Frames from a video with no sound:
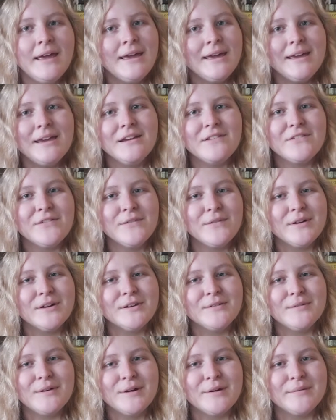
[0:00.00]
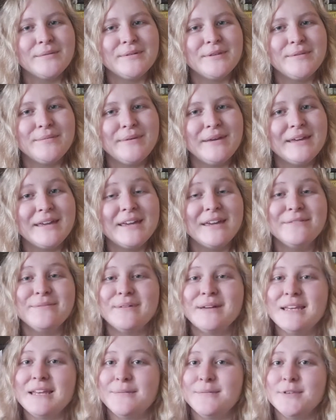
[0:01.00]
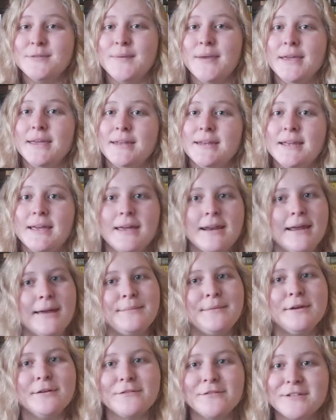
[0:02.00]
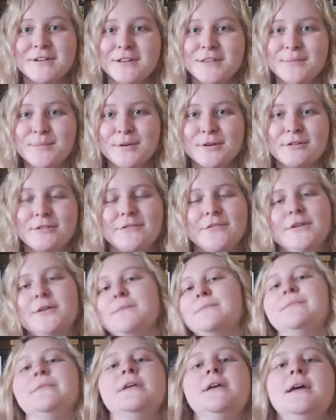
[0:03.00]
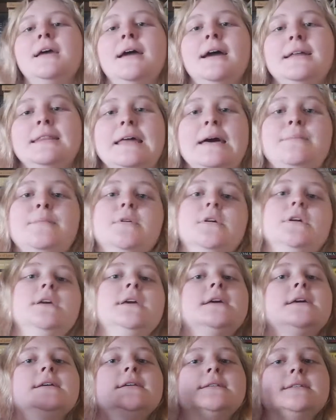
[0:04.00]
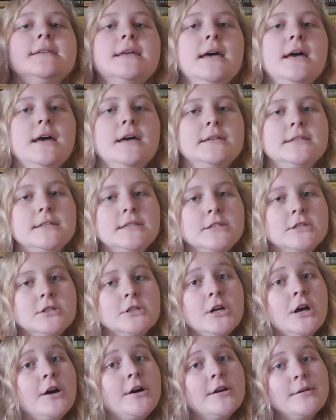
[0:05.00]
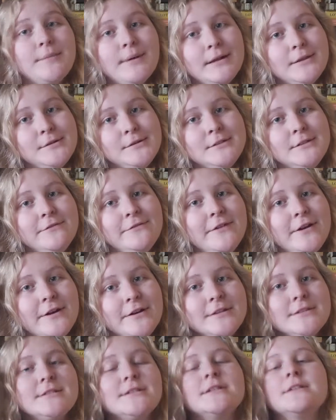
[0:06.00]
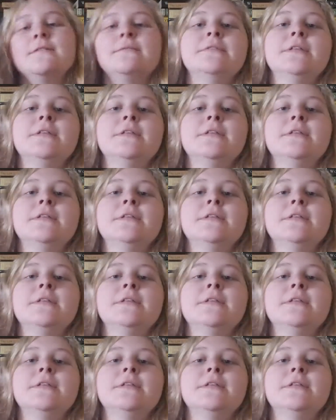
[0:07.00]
Hey everyone, and welcome to the Mae Cave. My name is Maegan, and I'm here for another book review. And that book is A Sister to Honor by Lucy Ferriss.